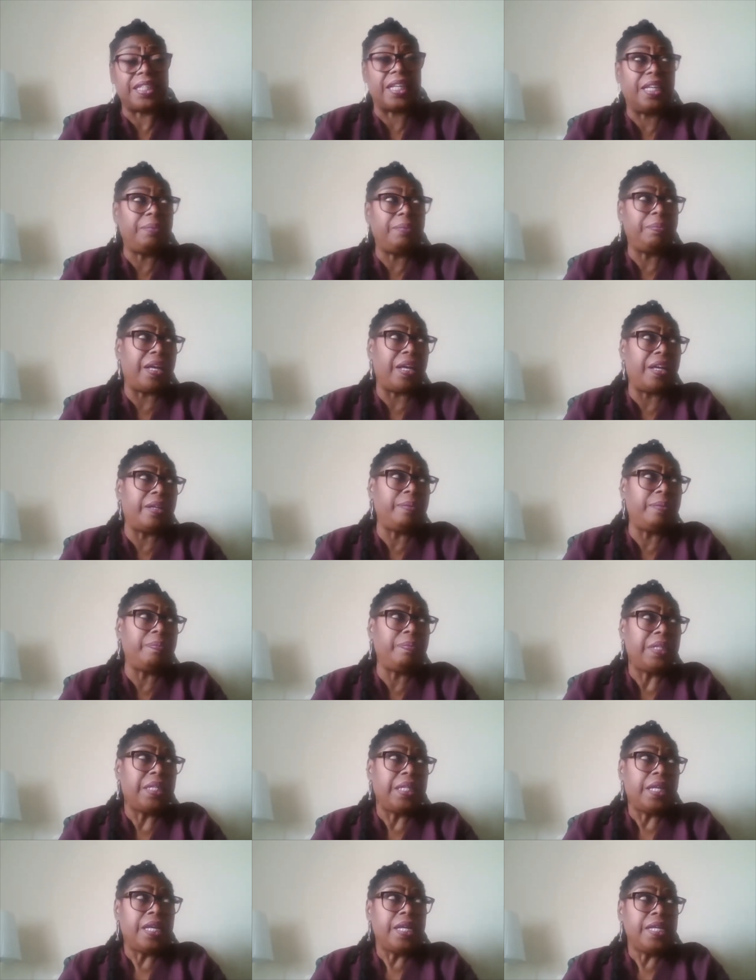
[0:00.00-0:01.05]
Um, um,
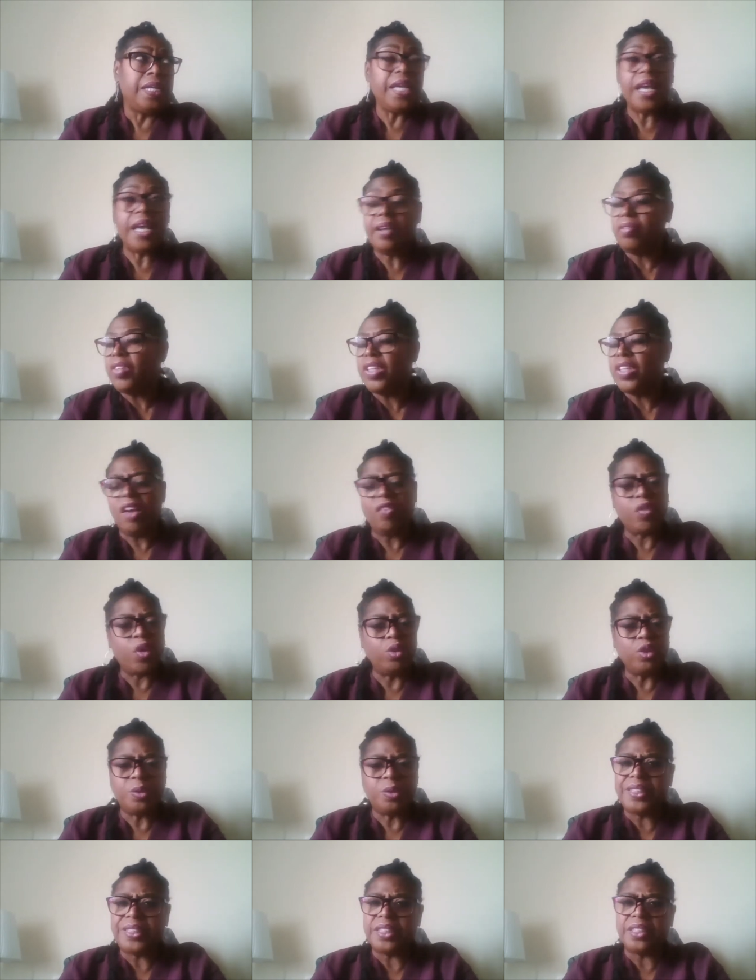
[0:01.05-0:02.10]
yeah, yeah, of course
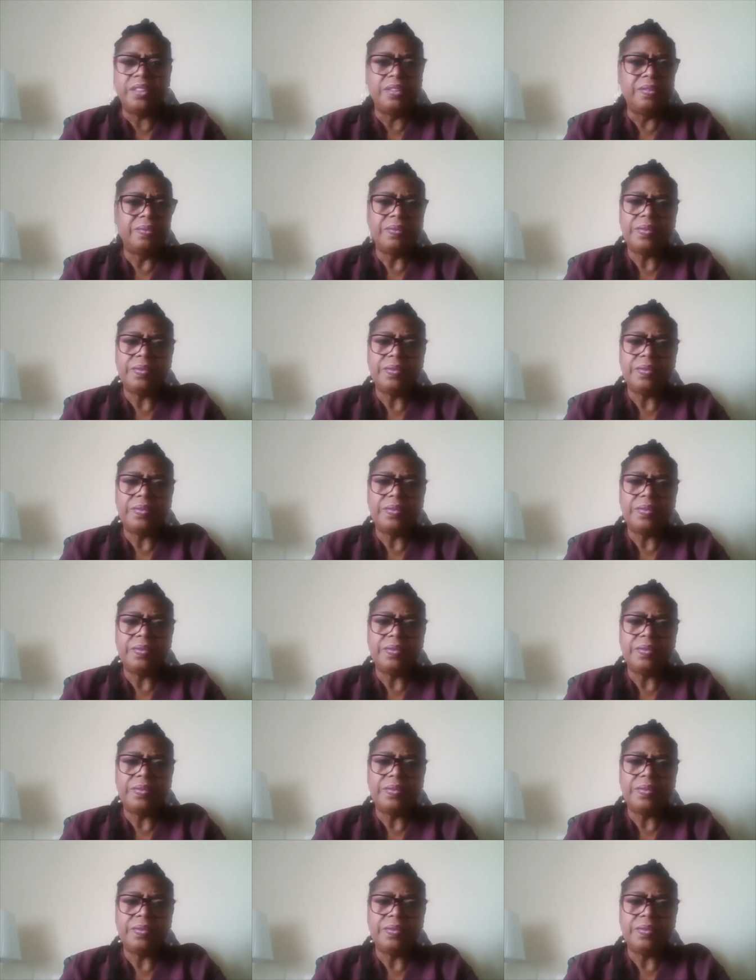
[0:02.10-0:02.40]
we do.